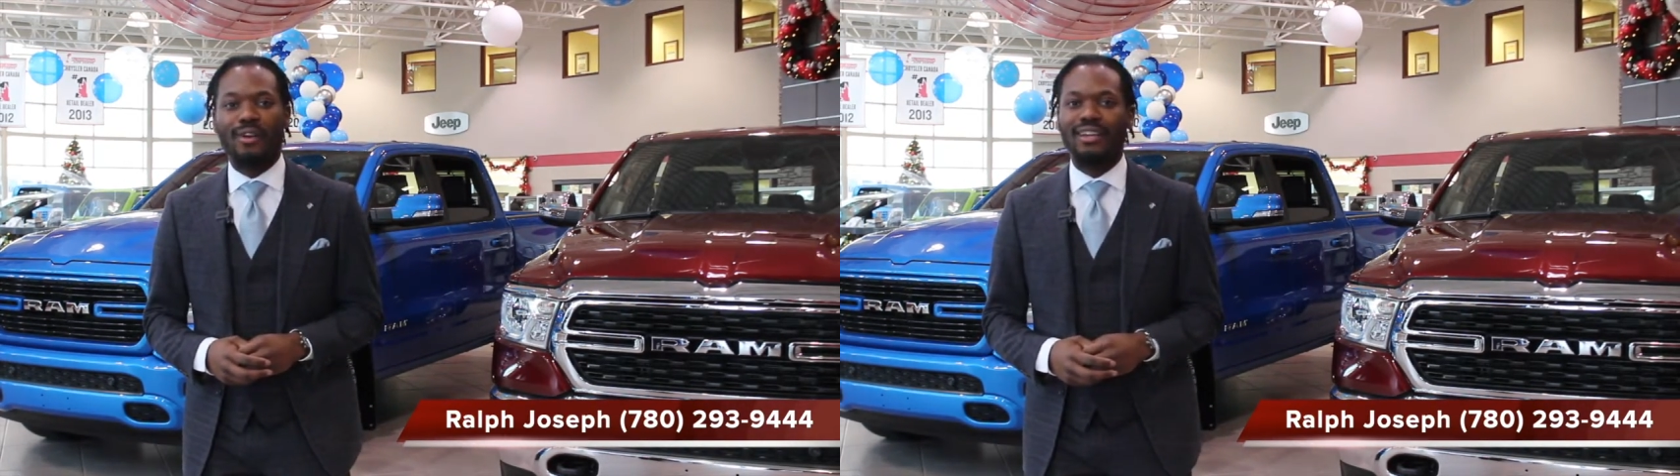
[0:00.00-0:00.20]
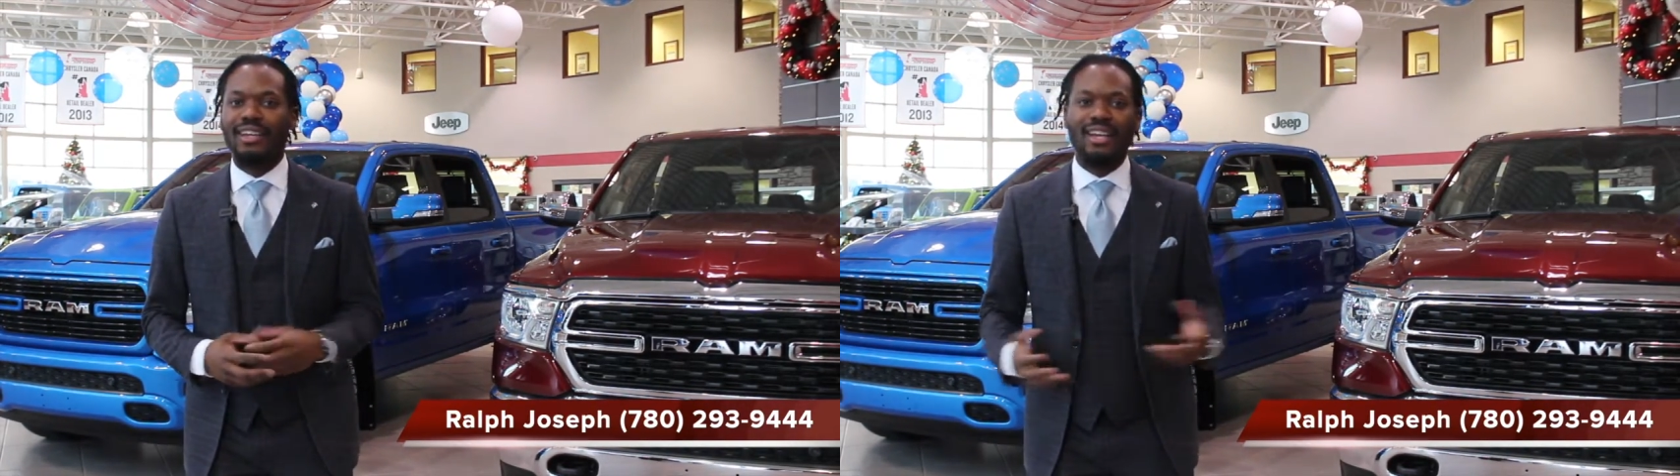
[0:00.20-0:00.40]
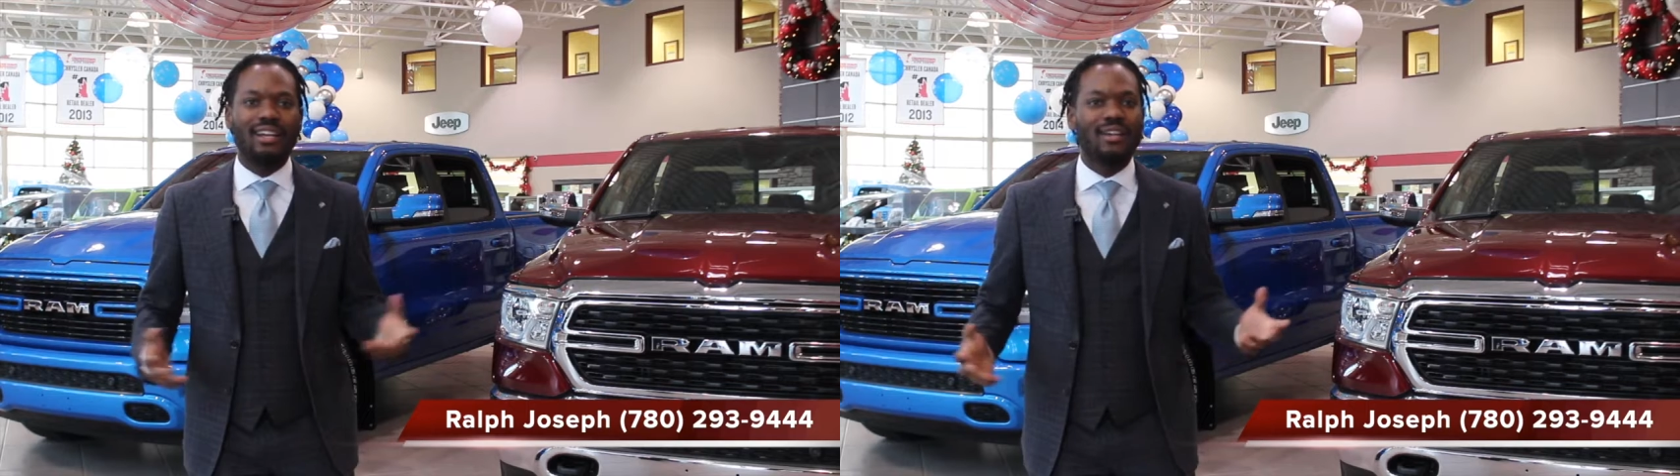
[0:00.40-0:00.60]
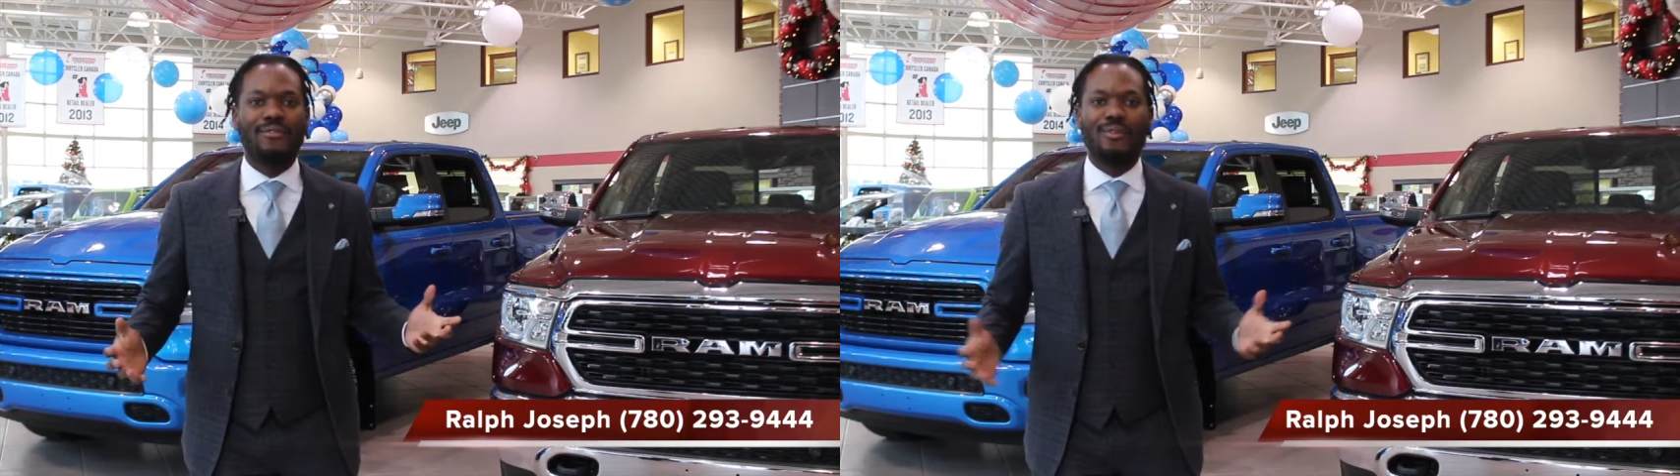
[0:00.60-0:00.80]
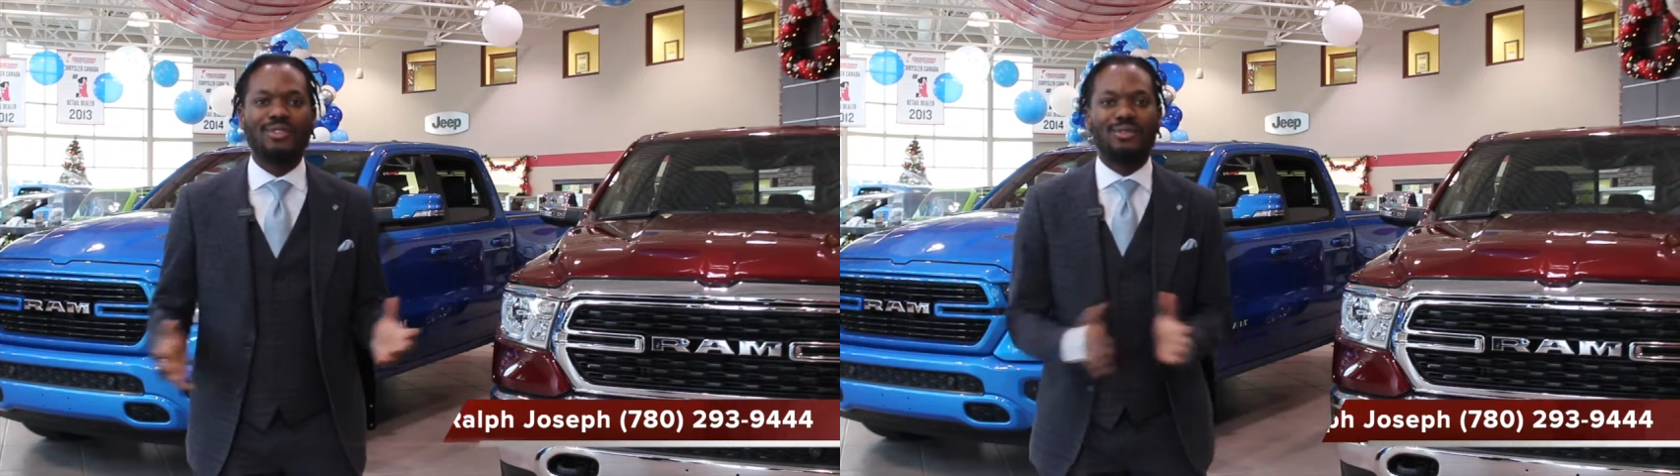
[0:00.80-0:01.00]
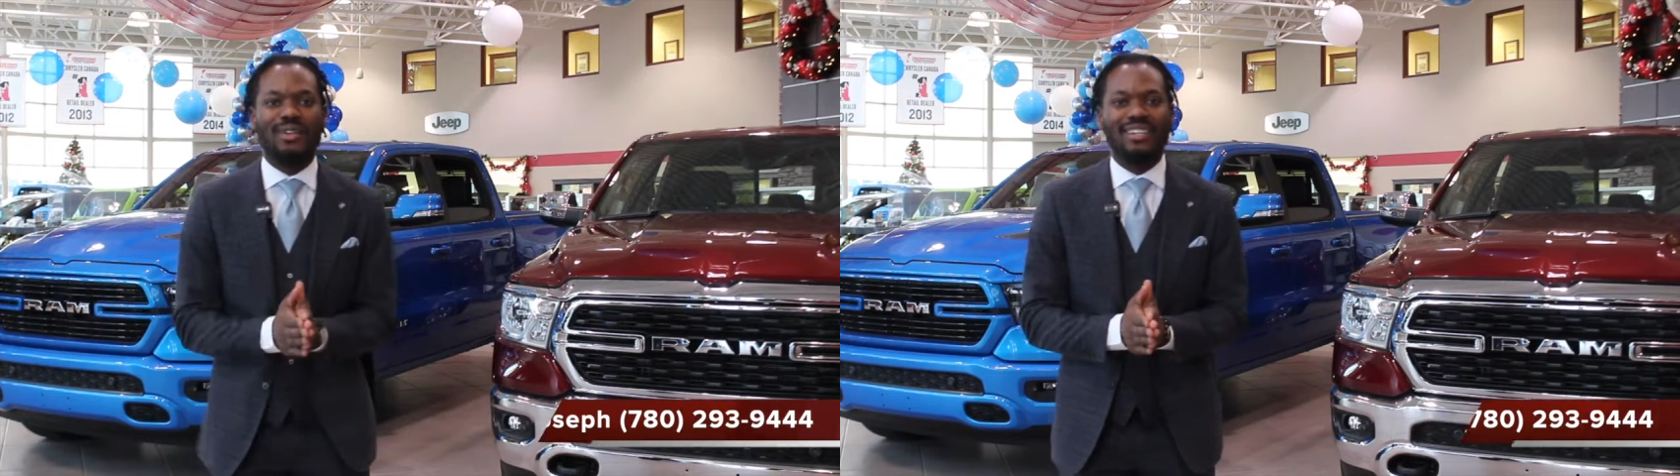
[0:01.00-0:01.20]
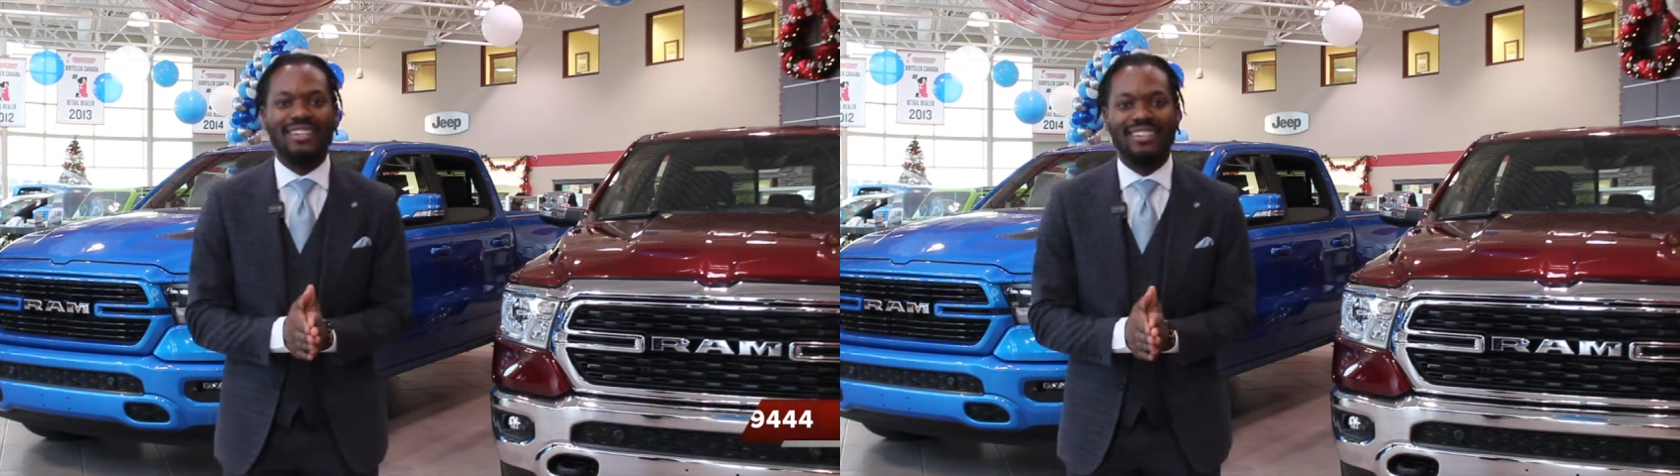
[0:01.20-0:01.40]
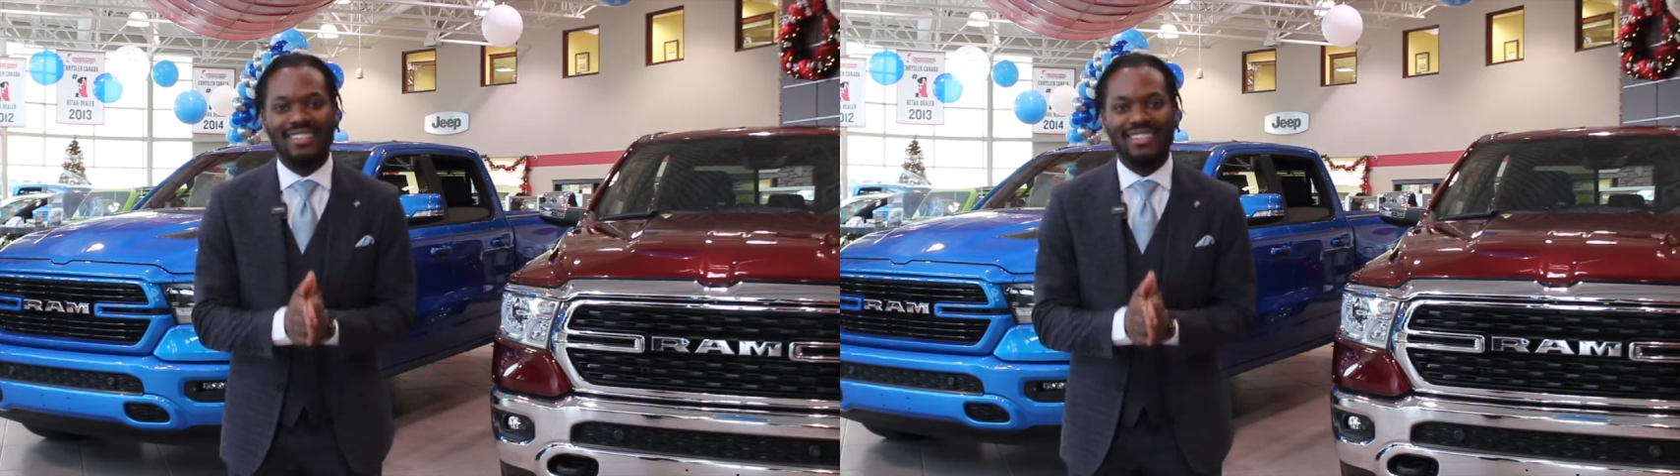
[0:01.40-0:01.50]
And I look forward to it.